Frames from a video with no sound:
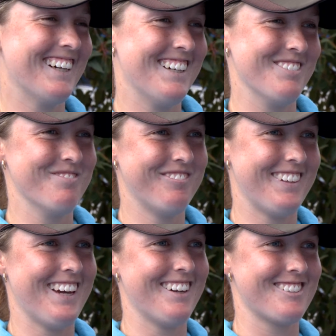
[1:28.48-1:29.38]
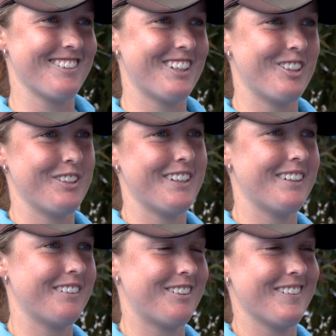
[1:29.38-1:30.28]
um, yeah, it was really good,
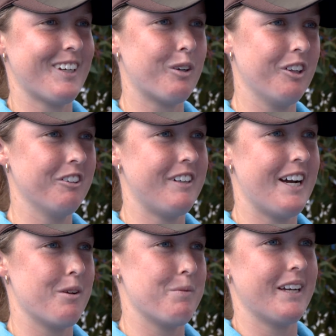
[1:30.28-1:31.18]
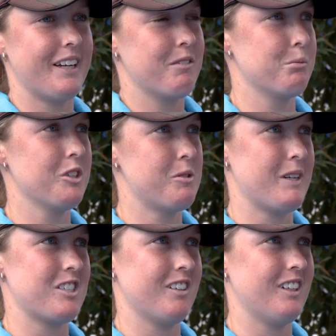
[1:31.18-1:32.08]
and because I qualified, it made it even more
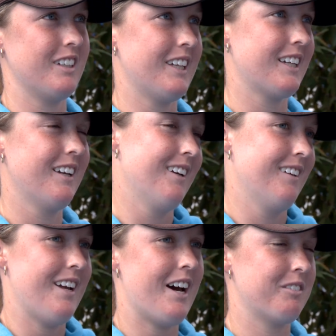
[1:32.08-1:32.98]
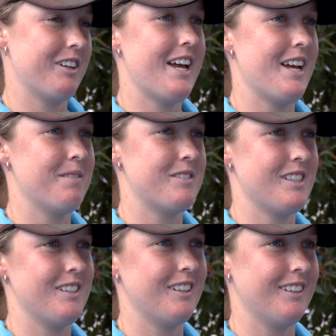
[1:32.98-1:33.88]
special. I uh, like out at
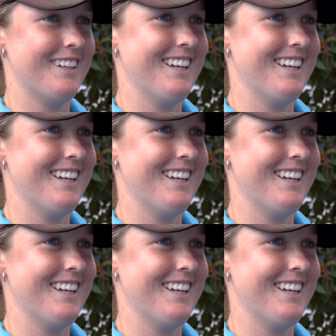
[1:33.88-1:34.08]
Roehampton,